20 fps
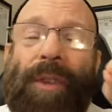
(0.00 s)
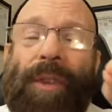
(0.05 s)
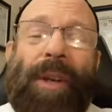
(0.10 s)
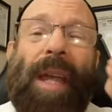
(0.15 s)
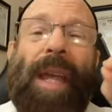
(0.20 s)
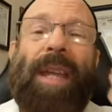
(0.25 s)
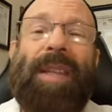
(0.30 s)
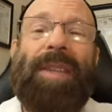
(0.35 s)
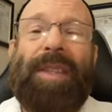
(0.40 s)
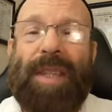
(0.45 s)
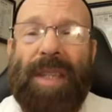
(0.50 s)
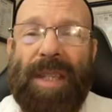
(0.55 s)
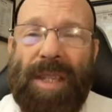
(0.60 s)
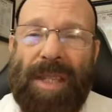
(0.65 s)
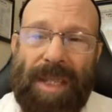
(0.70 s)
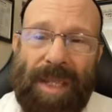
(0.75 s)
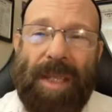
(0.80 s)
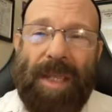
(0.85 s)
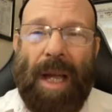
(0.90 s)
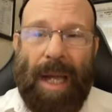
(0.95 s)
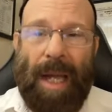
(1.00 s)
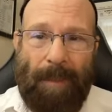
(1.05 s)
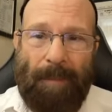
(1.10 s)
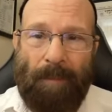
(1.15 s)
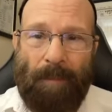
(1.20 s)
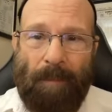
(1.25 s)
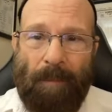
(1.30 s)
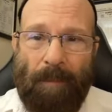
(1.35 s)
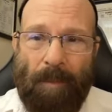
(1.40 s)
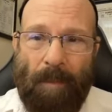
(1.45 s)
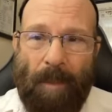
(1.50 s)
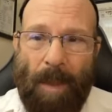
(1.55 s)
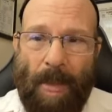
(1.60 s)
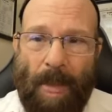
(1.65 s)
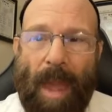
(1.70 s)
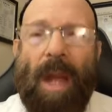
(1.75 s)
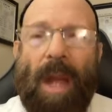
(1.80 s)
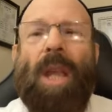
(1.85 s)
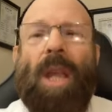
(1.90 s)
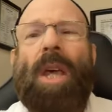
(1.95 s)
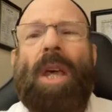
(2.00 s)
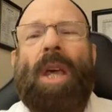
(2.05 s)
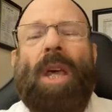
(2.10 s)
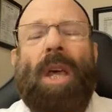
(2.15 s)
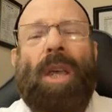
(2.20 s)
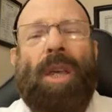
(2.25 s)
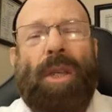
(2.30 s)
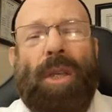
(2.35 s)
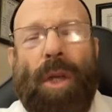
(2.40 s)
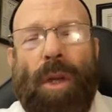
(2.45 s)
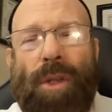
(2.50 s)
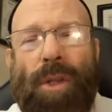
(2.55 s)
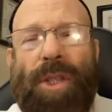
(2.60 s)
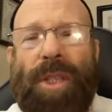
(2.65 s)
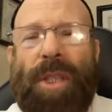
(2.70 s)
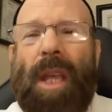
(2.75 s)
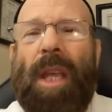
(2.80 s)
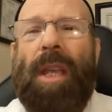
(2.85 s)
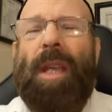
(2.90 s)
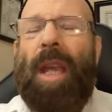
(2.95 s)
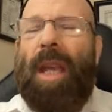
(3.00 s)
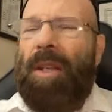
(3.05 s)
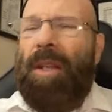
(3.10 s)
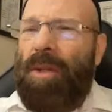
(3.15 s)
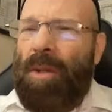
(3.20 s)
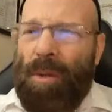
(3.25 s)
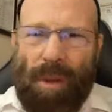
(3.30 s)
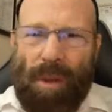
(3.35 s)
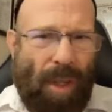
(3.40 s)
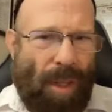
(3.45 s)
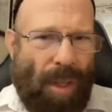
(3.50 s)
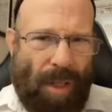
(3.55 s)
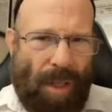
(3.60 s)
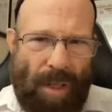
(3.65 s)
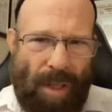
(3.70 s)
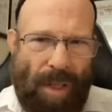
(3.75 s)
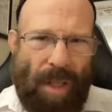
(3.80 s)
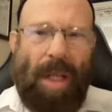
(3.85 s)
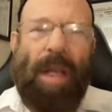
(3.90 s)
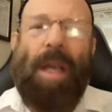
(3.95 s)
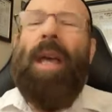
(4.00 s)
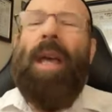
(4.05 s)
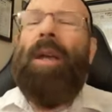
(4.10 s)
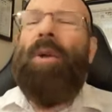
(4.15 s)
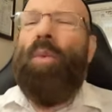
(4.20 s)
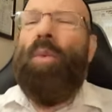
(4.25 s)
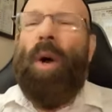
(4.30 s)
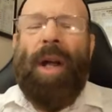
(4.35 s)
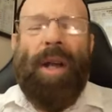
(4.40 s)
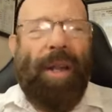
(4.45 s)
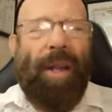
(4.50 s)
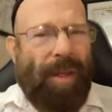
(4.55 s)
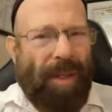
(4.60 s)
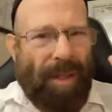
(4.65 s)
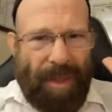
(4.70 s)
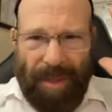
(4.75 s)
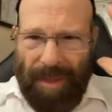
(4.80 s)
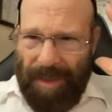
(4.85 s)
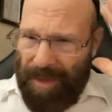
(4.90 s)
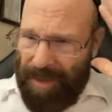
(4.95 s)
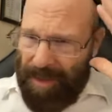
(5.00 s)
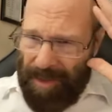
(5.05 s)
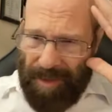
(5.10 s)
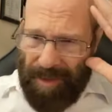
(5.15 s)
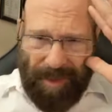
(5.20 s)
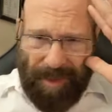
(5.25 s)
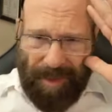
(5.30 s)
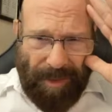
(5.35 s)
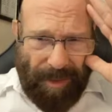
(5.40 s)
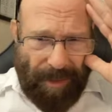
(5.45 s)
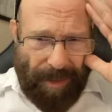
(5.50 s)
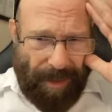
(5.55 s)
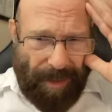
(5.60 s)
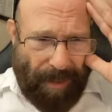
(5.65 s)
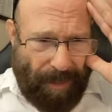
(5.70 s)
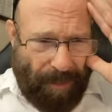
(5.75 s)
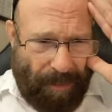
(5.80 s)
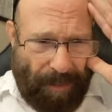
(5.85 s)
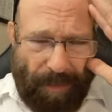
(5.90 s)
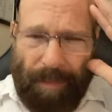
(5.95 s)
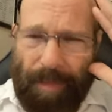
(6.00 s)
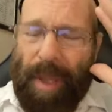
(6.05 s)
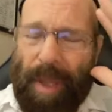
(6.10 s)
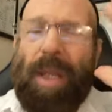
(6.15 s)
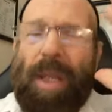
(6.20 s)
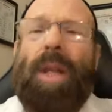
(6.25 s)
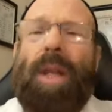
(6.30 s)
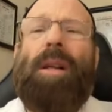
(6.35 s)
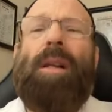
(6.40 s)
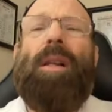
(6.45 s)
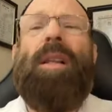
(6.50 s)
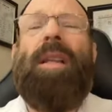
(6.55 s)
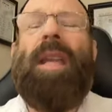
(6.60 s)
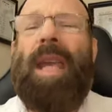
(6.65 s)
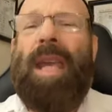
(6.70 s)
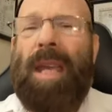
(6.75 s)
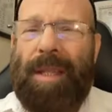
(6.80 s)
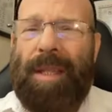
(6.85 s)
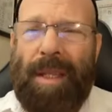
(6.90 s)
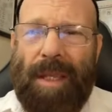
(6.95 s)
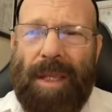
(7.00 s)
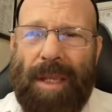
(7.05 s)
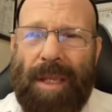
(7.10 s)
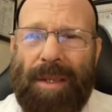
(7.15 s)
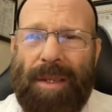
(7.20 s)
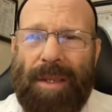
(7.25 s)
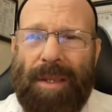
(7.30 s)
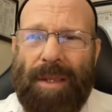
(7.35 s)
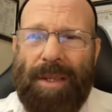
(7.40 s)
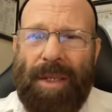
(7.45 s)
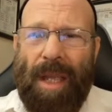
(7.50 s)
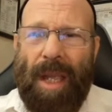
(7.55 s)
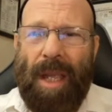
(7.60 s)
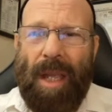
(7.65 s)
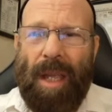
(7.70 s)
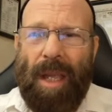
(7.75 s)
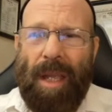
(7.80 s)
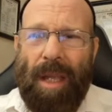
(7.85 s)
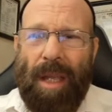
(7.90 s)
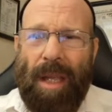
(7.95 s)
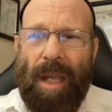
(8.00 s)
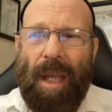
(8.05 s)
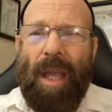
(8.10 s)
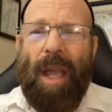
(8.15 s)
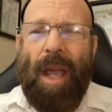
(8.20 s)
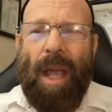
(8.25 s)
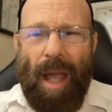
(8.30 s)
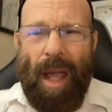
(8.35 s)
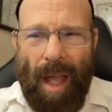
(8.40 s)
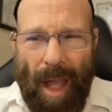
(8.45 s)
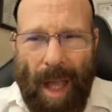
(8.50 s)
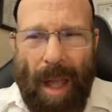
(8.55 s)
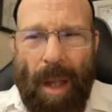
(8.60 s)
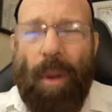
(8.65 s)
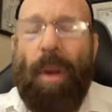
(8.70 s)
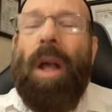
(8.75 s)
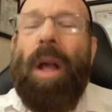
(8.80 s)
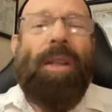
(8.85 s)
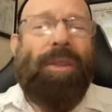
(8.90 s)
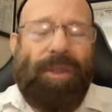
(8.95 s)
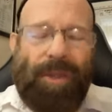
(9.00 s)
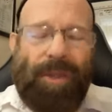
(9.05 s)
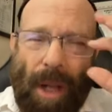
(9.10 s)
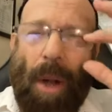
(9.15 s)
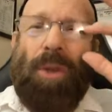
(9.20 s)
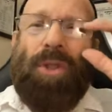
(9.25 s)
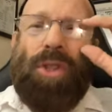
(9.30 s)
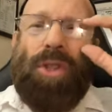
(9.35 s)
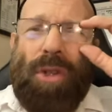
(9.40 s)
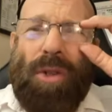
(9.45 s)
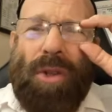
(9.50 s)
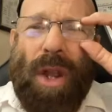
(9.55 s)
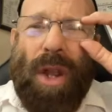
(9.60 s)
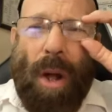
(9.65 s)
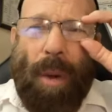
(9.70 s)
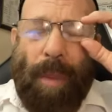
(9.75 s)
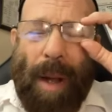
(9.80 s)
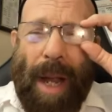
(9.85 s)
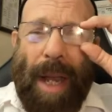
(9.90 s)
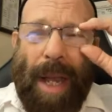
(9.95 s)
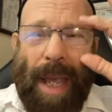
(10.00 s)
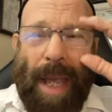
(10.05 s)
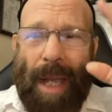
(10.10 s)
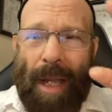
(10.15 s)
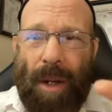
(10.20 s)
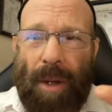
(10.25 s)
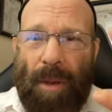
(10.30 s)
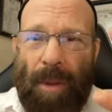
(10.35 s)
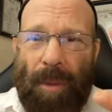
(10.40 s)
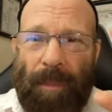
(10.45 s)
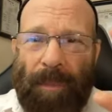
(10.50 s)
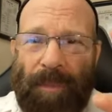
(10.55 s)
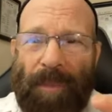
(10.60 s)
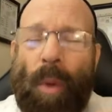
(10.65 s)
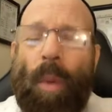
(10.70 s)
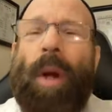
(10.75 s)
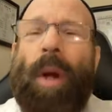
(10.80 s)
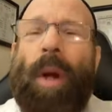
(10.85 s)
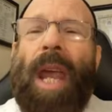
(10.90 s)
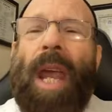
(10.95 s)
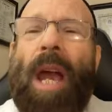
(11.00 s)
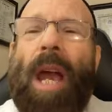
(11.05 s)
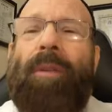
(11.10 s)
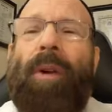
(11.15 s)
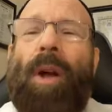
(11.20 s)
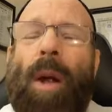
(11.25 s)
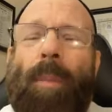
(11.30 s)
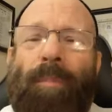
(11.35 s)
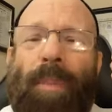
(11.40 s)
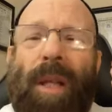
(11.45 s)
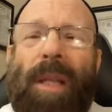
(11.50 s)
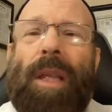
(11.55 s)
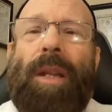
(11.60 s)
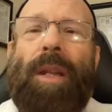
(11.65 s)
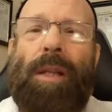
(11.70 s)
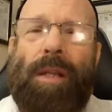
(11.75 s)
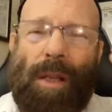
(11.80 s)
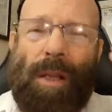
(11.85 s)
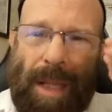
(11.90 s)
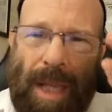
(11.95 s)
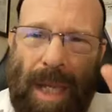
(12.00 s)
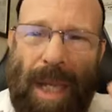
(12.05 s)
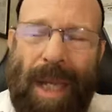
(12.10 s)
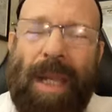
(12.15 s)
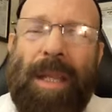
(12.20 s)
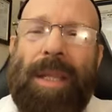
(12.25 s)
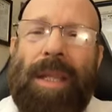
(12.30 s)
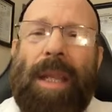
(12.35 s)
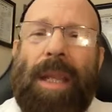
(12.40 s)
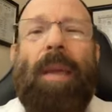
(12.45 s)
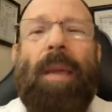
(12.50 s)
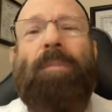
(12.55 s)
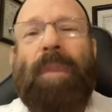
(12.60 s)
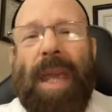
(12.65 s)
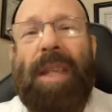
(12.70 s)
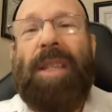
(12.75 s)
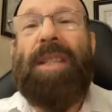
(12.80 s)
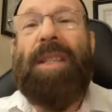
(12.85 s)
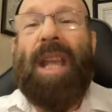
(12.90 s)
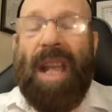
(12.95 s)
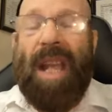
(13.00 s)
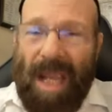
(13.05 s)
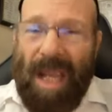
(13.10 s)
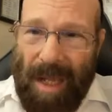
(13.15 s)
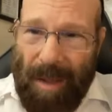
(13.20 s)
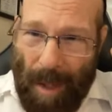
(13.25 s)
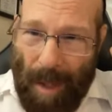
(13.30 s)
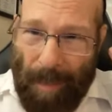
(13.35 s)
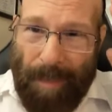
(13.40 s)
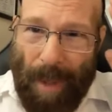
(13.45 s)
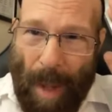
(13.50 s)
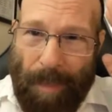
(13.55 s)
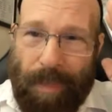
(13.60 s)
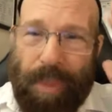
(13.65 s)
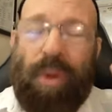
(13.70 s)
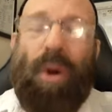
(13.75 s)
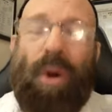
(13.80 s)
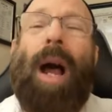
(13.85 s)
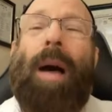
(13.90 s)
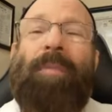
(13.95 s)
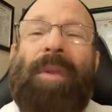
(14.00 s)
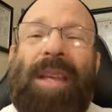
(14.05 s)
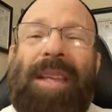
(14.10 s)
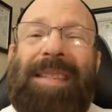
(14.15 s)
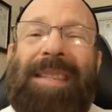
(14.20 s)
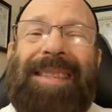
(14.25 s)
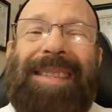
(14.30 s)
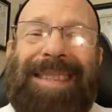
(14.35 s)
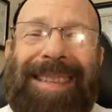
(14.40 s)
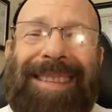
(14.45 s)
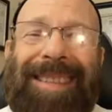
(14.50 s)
at this time. You sit and you look at what the political candidates are saying. How, don't you know by now, whenever a political candidate makes a promise,